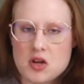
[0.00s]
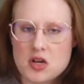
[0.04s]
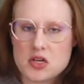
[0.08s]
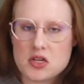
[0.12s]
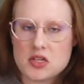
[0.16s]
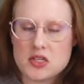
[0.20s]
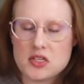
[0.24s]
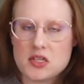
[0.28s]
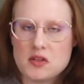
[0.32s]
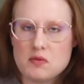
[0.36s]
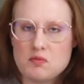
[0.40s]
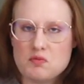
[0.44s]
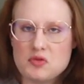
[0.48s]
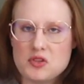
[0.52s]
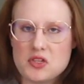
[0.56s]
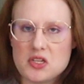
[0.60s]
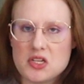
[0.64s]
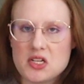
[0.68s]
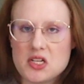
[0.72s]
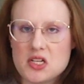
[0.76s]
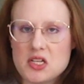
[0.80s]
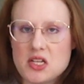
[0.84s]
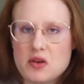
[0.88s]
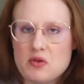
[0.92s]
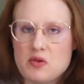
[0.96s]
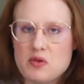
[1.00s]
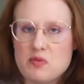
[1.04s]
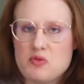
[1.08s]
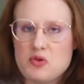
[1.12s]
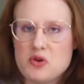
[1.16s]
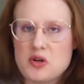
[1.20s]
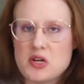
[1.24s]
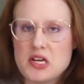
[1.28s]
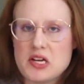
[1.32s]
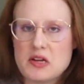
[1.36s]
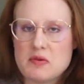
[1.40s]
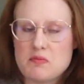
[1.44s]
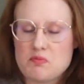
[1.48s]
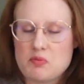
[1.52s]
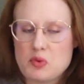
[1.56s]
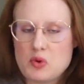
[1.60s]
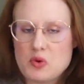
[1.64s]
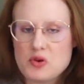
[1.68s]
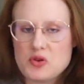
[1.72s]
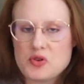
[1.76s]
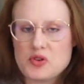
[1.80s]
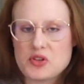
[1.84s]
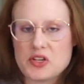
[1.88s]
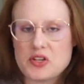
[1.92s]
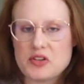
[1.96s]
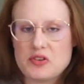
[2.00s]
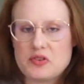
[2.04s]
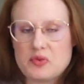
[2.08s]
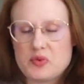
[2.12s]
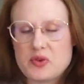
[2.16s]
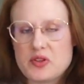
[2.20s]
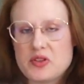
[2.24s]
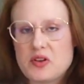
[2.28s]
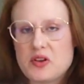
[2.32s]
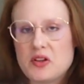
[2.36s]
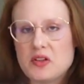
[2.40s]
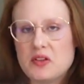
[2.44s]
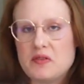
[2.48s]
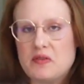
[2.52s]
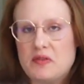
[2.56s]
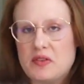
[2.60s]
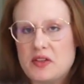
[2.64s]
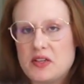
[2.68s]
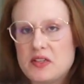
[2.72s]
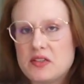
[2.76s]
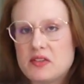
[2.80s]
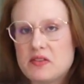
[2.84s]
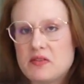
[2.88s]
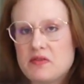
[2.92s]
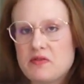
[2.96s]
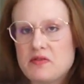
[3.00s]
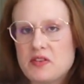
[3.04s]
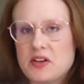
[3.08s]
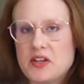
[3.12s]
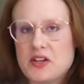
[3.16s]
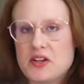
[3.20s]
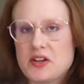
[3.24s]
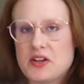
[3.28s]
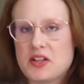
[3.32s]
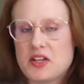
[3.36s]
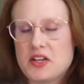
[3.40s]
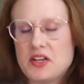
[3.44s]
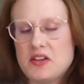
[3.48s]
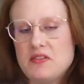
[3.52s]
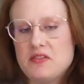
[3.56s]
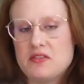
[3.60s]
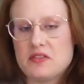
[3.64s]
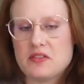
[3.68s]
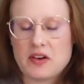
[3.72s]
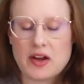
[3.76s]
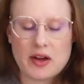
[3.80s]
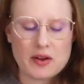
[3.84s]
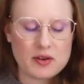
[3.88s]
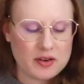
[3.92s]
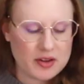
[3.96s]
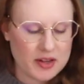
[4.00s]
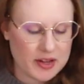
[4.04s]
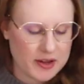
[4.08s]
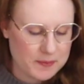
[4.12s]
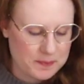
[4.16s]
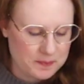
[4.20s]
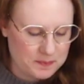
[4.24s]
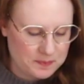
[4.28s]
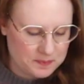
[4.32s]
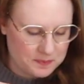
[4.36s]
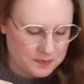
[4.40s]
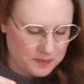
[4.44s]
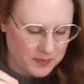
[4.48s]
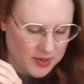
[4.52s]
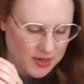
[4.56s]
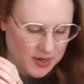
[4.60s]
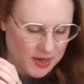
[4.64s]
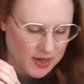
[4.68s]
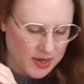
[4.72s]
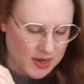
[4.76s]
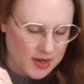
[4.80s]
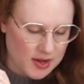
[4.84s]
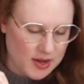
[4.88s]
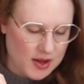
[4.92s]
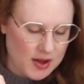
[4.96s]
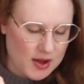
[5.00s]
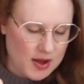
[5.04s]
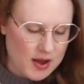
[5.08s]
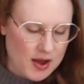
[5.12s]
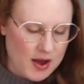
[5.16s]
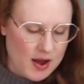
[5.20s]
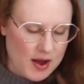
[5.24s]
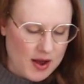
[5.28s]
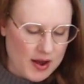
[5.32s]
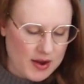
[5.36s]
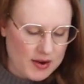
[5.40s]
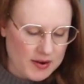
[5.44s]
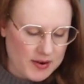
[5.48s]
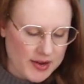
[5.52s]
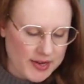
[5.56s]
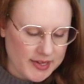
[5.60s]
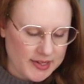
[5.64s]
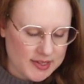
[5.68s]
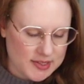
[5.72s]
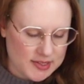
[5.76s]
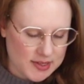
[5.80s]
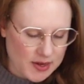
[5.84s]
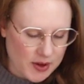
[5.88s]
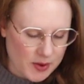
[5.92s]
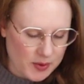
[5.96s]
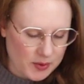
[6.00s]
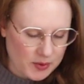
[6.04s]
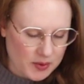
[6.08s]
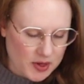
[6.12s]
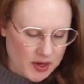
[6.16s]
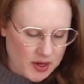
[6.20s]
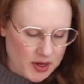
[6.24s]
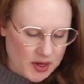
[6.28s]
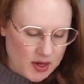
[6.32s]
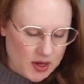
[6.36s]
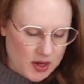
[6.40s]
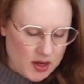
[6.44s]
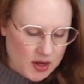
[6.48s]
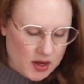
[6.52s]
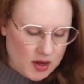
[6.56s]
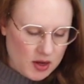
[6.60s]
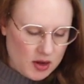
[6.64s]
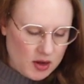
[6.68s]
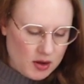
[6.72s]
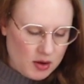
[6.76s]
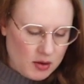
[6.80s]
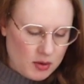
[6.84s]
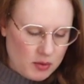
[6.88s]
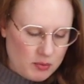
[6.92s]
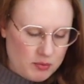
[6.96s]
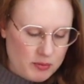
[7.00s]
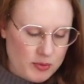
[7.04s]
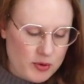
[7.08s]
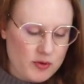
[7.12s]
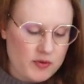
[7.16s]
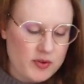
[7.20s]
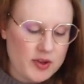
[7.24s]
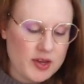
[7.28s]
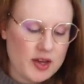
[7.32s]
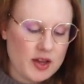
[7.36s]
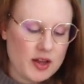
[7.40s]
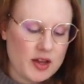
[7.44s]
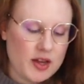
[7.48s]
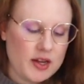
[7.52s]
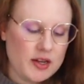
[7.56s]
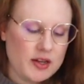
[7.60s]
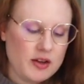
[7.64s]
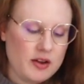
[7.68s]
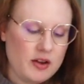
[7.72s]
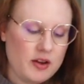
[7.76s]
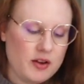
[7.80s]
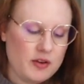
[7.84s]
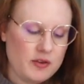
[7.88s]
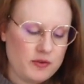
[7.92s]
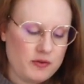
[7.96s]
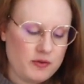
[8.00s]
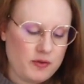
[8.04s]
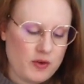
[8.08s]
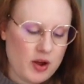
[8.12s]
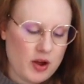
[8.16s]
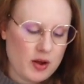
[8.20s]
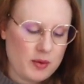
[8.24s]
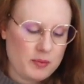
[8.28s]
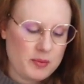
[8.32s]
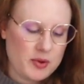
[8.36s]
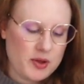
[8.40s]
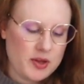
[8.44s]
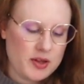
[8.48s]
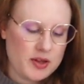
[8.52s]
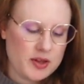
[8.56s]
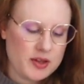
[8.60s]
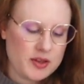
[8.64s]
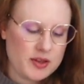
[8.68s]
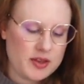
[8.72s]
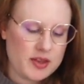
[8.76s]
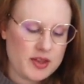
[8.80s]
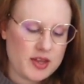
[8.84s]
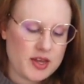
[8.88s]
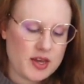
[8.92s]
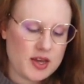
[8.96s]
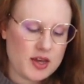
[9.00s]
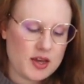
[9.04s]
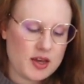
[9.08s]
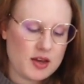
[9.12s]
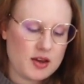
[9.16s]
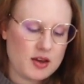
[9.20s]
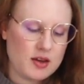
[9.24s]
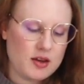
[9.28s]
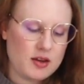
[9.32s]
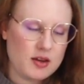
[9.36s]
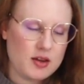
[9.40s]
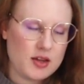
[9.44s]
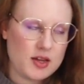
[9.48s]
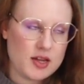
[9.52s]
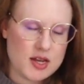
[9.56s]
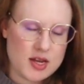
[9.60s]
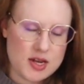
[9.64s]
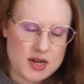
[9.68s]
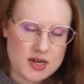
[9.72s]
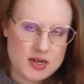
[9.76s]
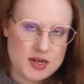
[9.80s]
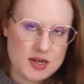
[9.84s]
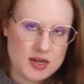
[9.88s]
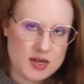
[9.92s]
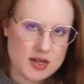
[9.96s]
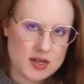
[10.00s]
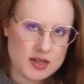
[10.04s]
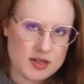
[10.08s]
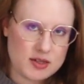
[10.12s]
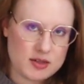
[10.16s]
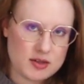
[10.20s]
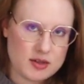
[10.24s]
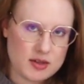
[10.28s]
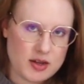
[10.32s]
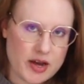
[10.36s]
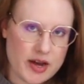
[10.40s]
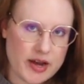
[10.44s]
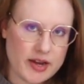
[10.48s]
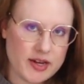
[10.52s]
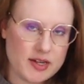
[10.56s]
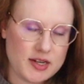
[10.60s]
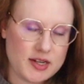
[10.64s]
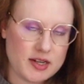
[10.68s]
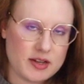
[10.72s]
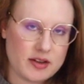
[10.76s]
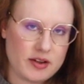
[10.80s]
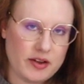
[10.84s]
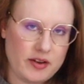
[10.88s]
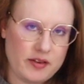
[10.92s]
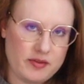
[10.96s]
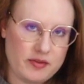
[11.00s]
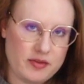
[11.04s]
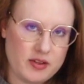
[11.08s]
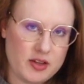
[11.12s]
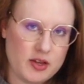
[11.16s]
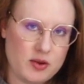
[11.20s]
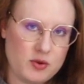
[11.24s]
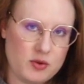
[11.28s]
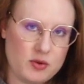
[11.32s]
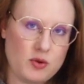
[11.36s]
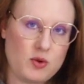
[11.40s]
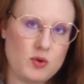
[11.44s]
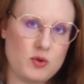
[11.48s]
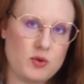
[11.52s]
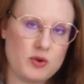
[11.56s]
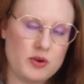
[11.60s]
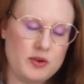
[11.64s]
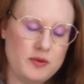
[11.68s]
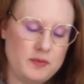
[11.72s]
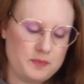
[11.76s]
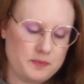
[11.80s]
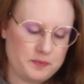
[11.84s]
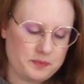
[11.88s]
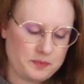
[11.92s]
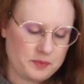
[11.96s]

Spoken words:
seems like they were pretty important with all of these fun things around them. Alright, so moving on from the Indus idea of the unicorn,